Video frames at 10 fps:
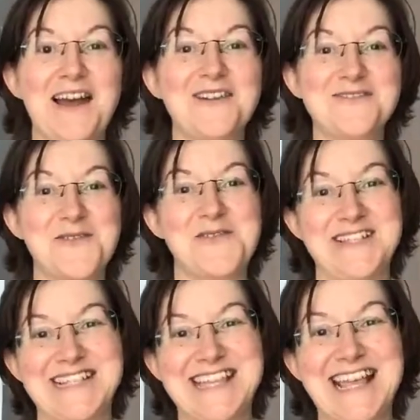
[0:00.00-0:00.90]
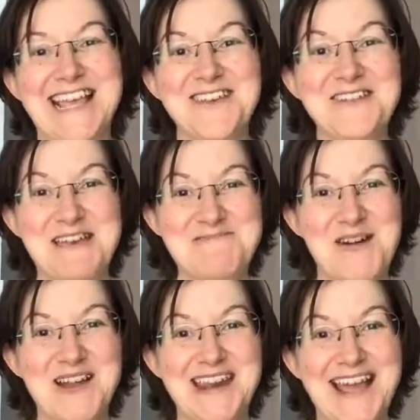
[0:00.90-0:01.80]
I look forward to seeing you in
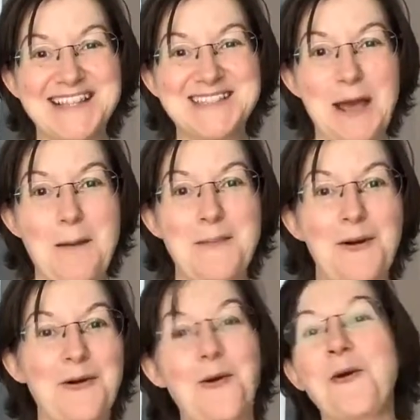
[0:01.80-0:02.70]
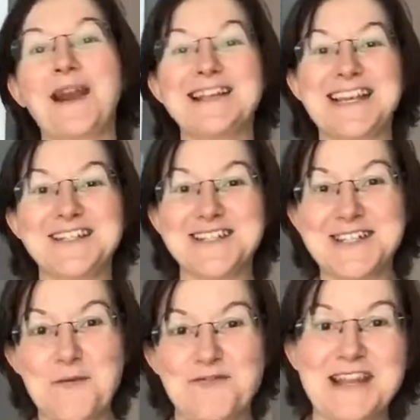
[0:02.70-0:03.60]
my next blog organisation
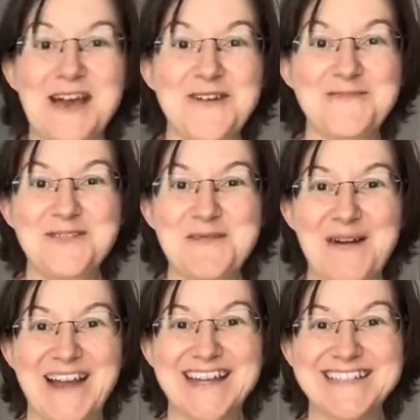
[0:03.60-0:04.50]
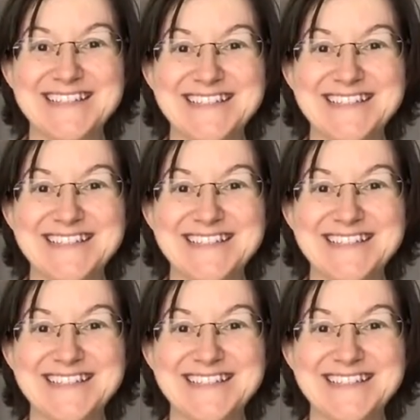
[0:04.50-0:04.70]
tip video. Goodbye.